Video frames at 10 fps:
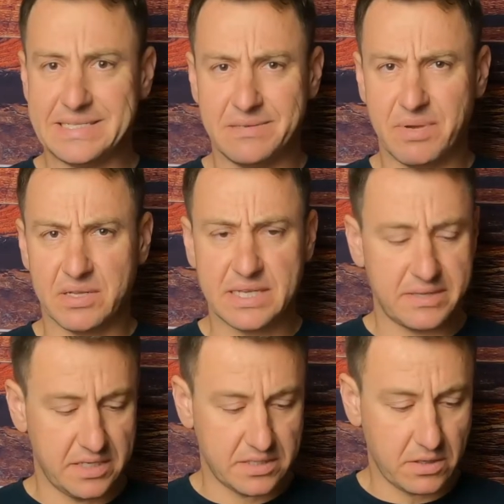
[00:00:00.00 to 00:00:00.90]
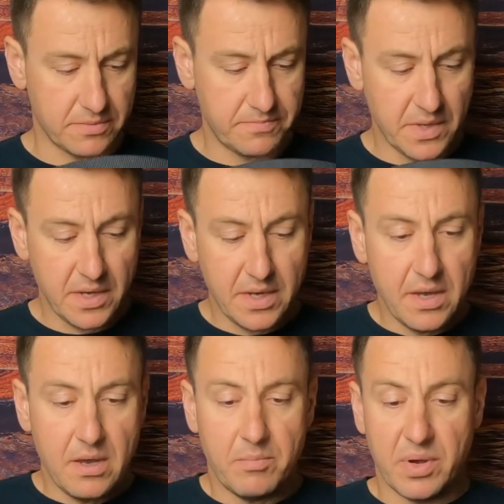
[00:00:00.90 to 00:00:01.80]
belt, I think it's called.
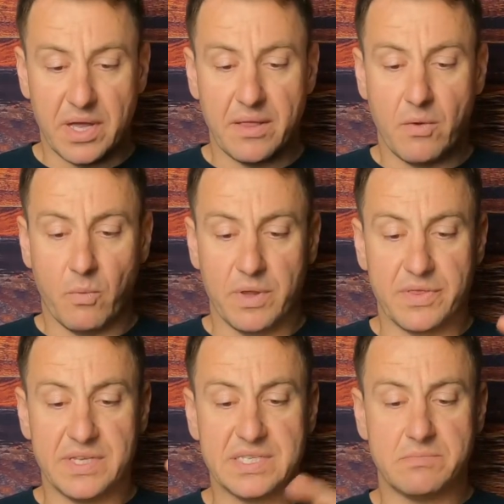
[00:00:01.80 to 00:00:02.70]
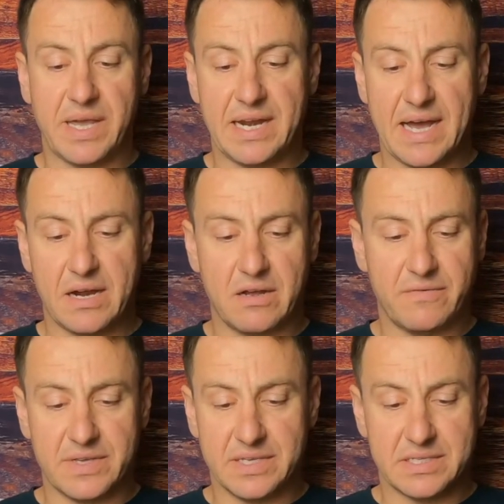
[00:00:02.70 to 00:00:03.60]
But what this is made out of
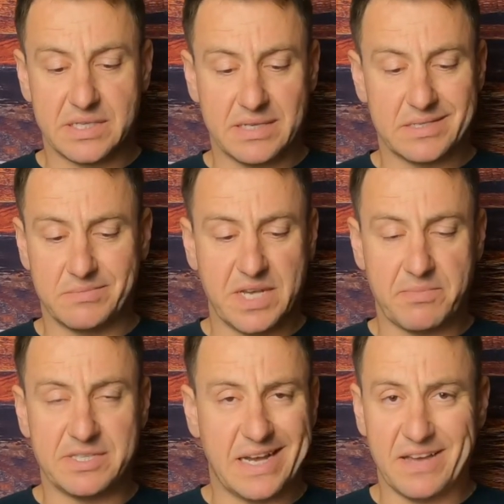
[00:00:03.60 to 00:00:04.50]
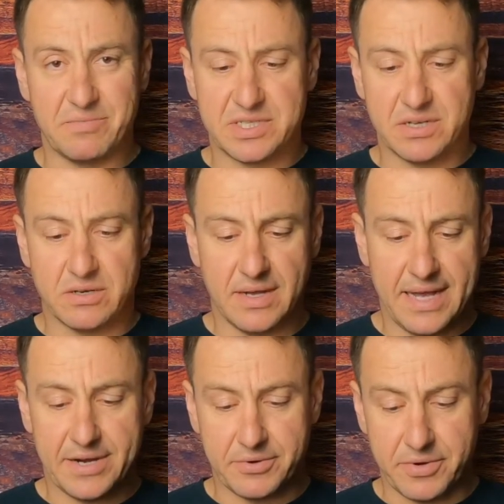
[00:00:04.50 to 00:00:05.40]
is some type of dyed material.
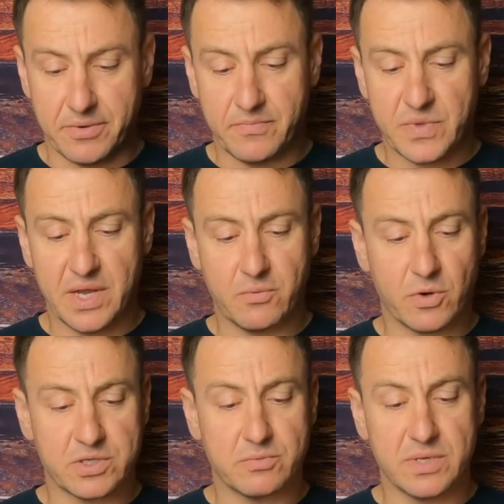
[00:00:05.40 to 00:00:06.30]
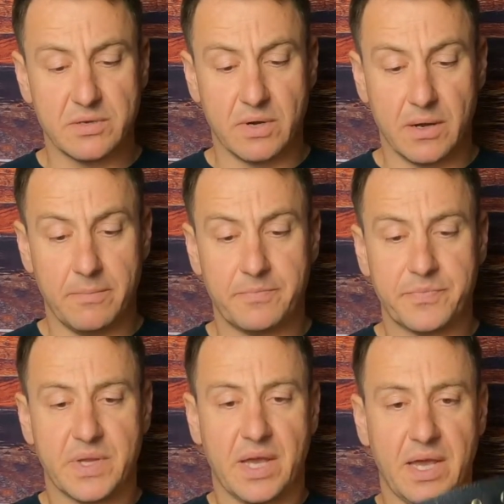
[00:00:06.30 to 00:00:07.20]
I don't know. It works really well,
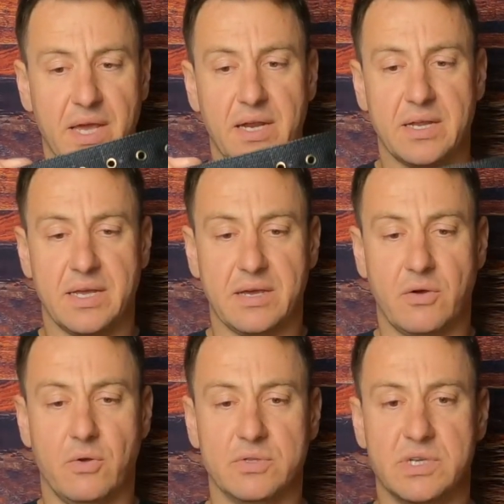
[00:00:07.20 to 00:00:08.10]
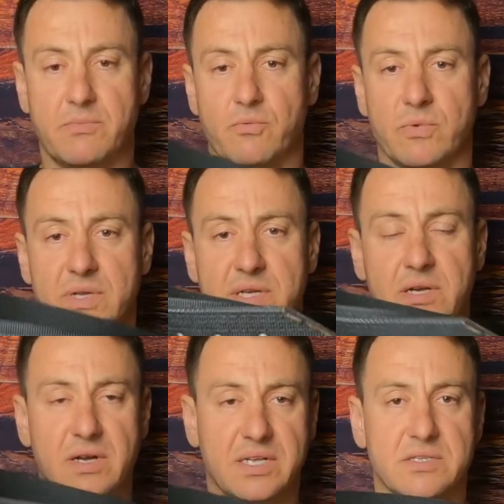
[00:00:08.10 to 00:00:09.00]
and it holds up really
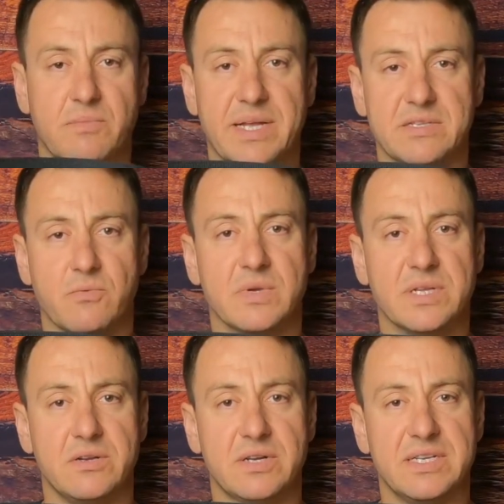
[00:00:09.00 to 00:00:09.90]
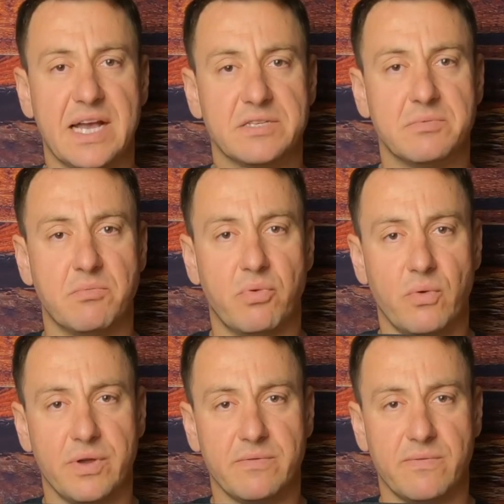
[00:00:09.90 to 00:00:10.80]
good, and so it makes a really good attachment
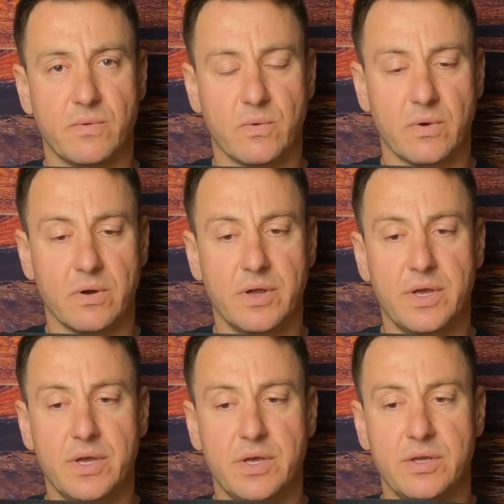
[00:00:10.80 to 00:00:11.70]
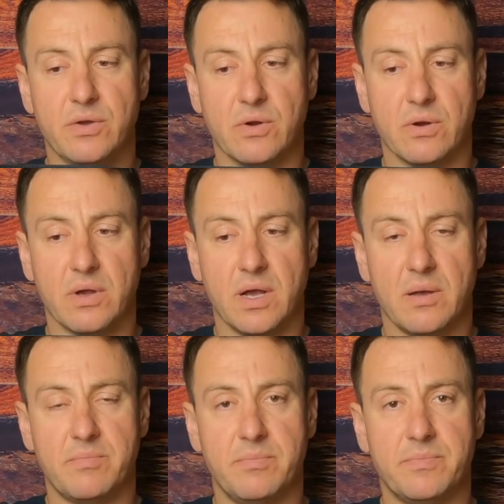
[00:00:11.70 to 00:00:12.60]
point for
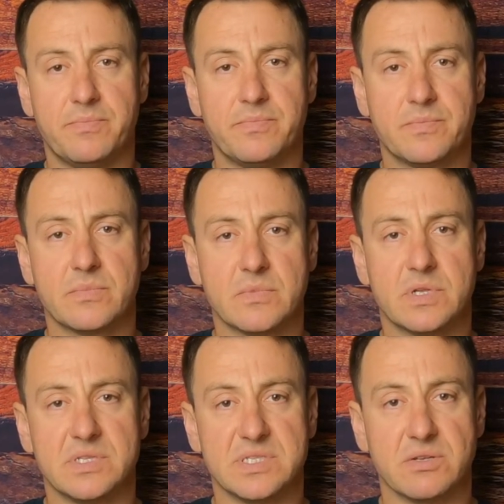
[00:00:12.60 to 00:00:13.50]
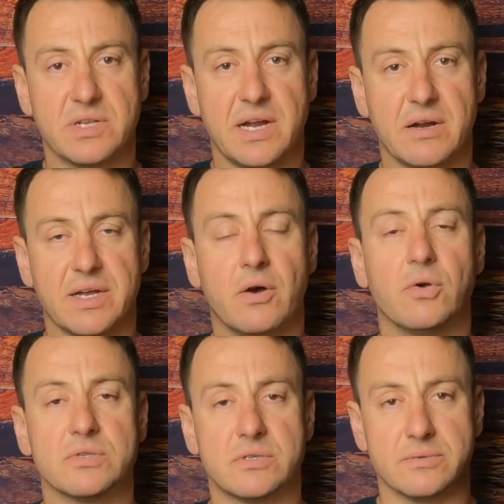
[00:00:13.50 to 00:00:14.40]
your concealed carry
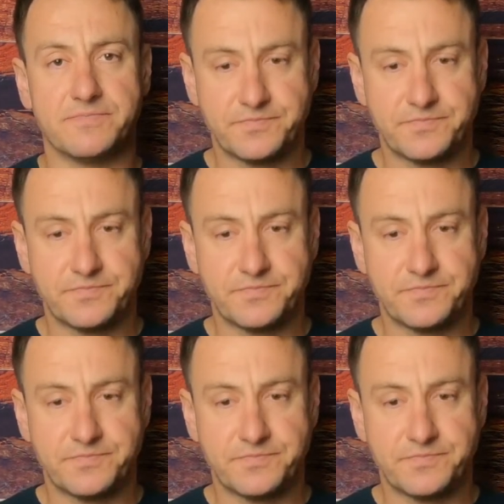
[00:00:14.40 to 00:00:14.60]
holster.